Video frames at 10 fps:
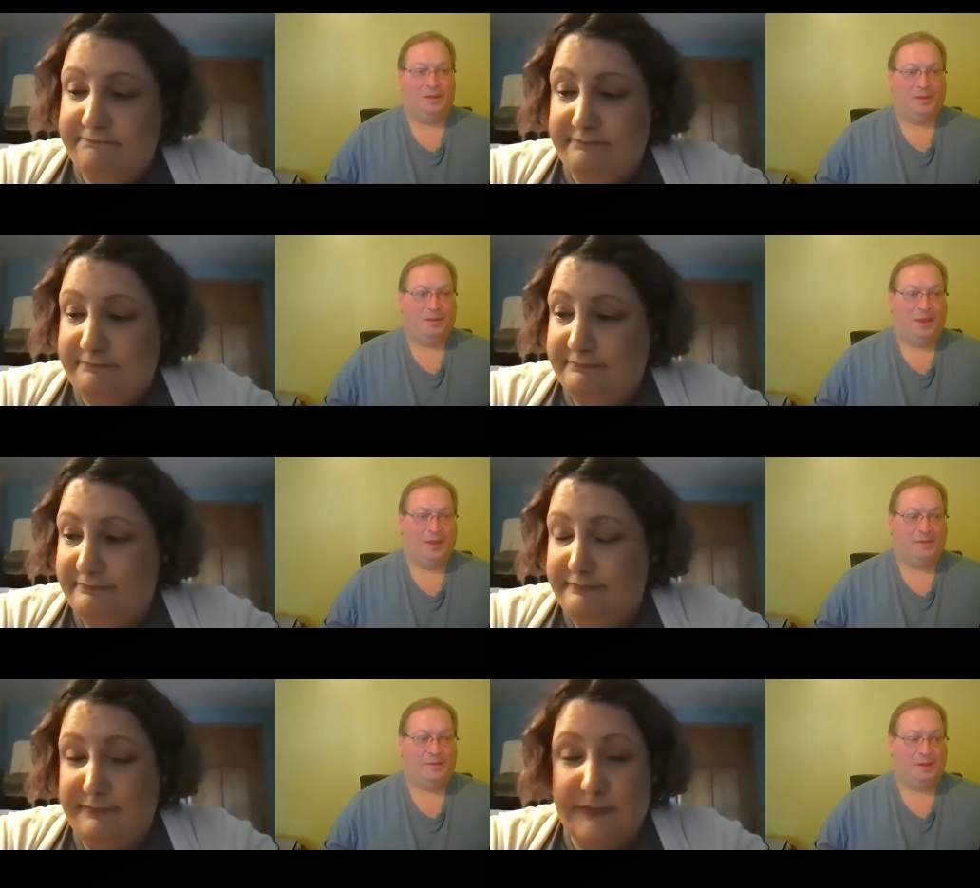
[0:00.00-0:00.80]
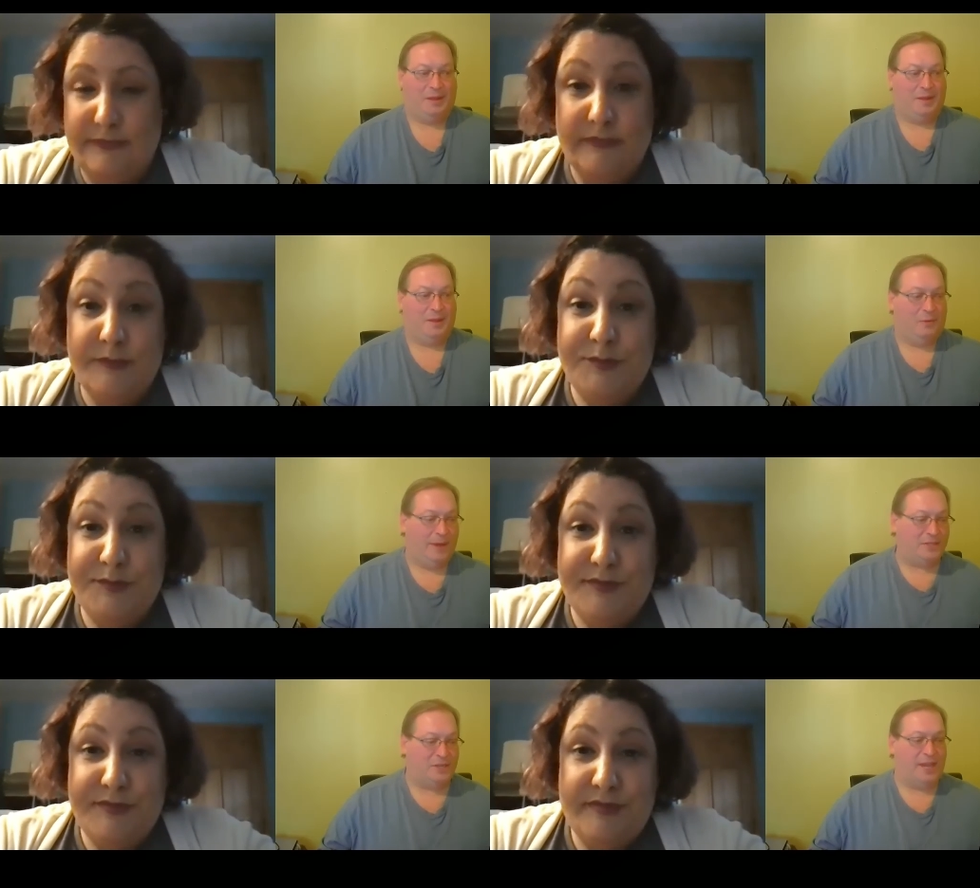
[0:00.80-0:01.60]
Speaker 1: that, uh, you know,
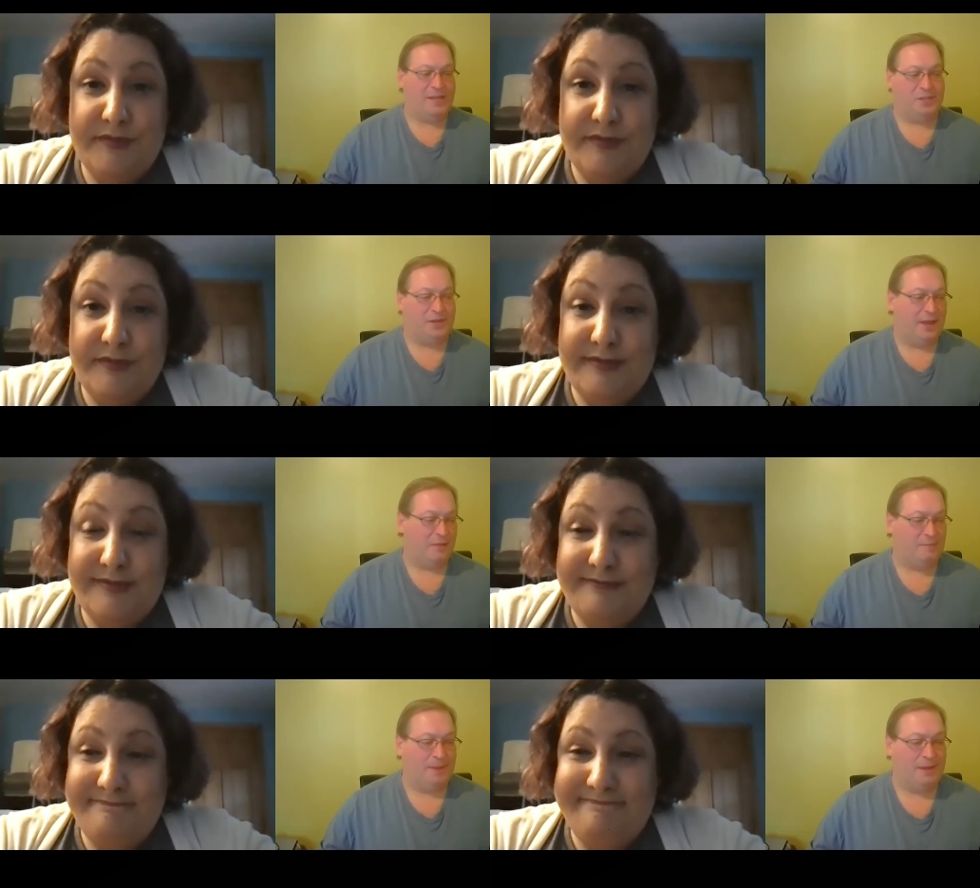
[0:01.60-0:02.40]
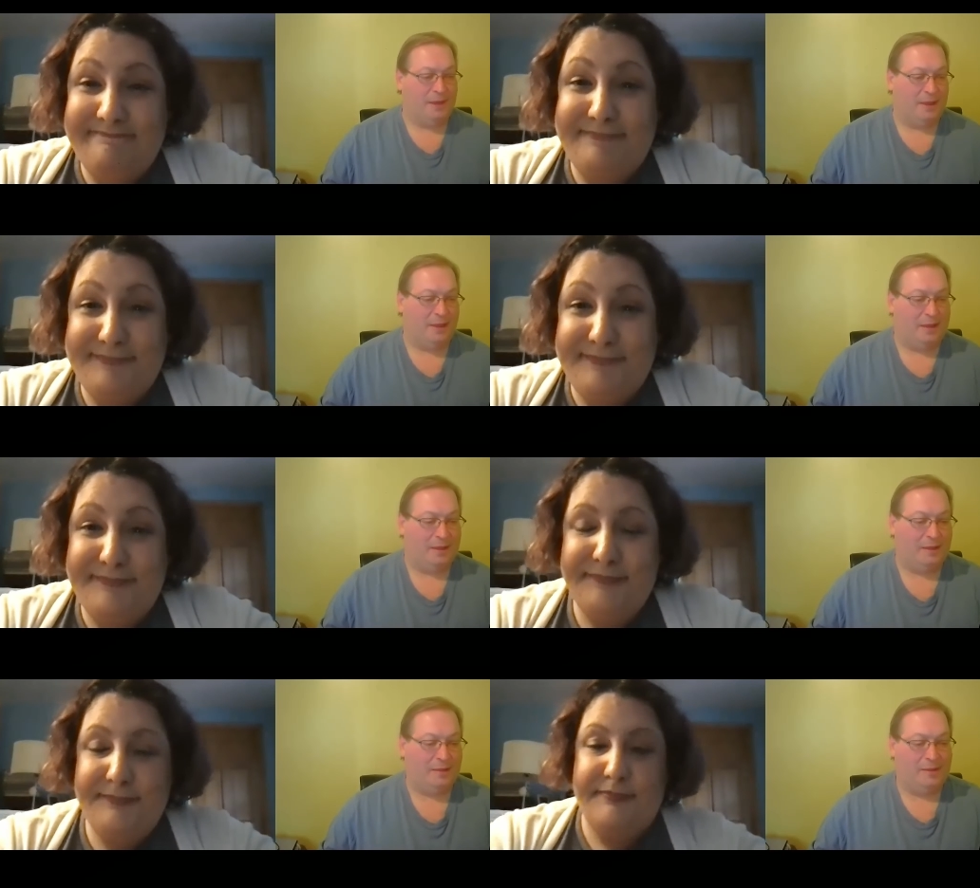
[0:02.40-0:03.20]
education has been a
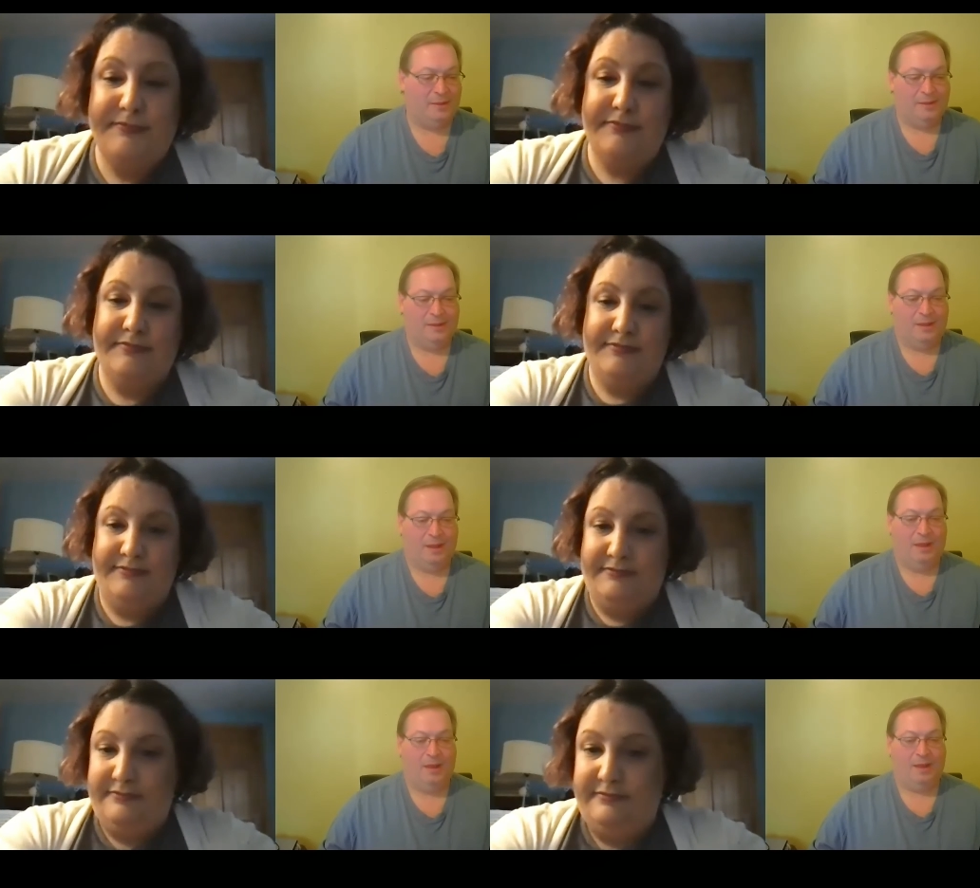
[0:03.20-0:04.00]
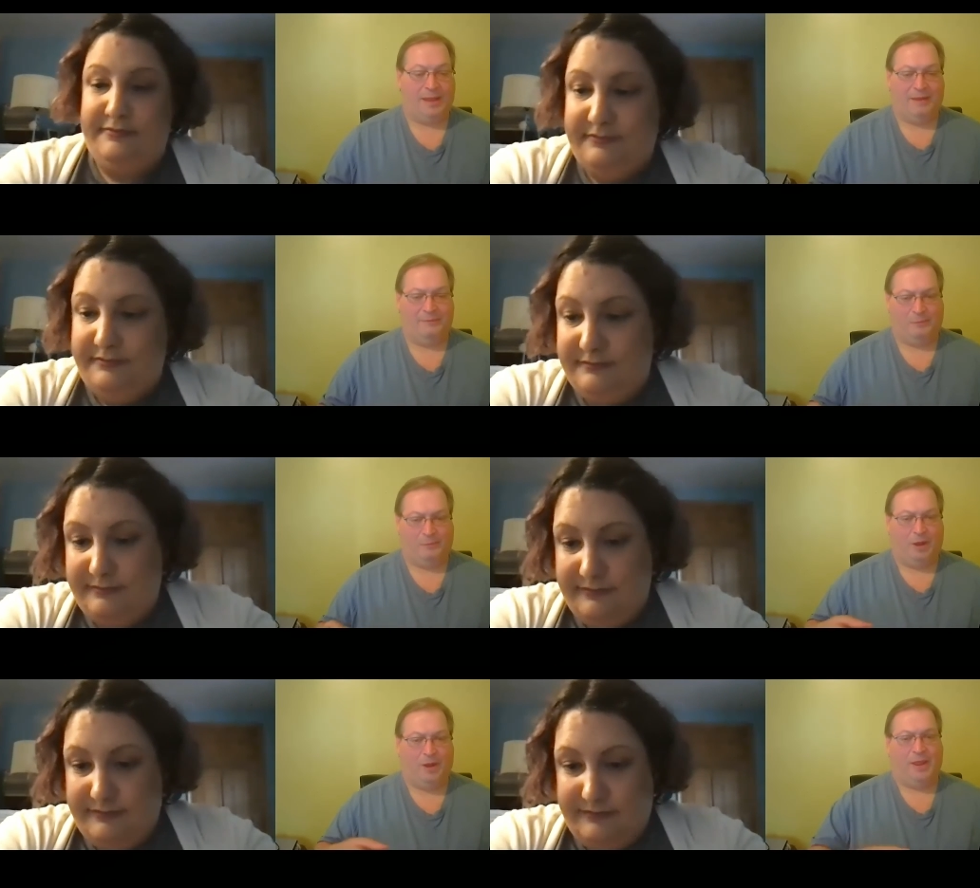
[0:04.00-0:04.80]
uh, uh, kind of a
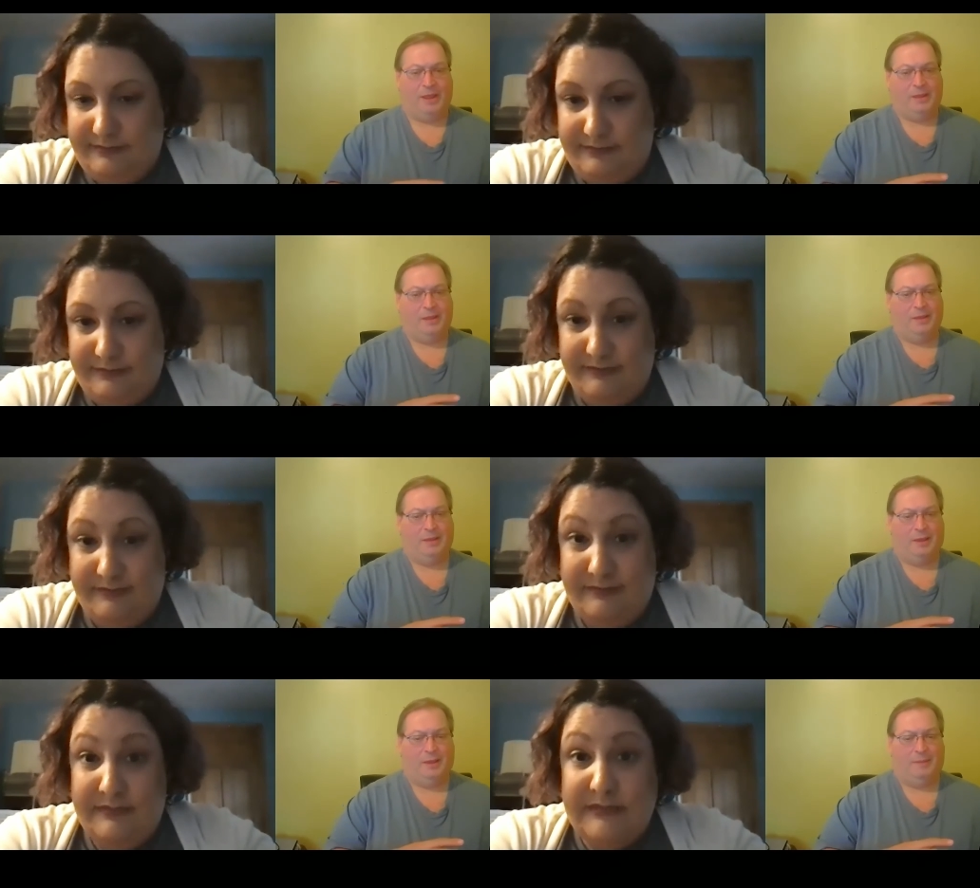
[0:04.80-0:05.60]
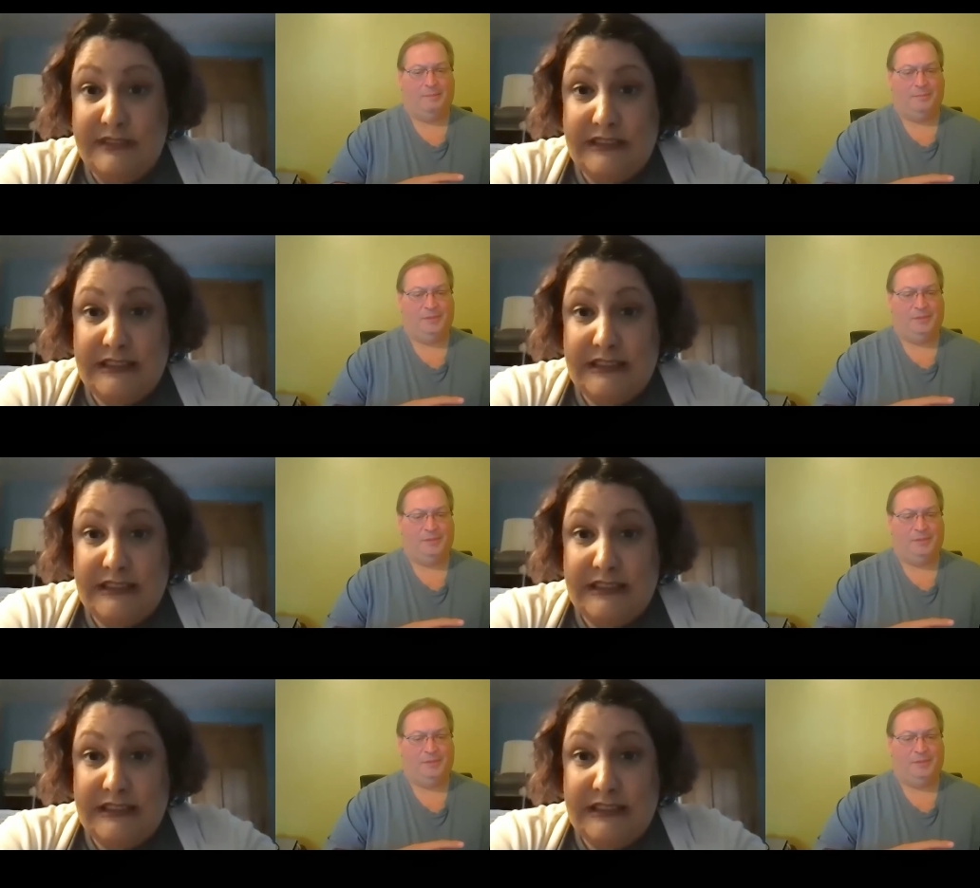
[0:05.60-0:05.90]
running um,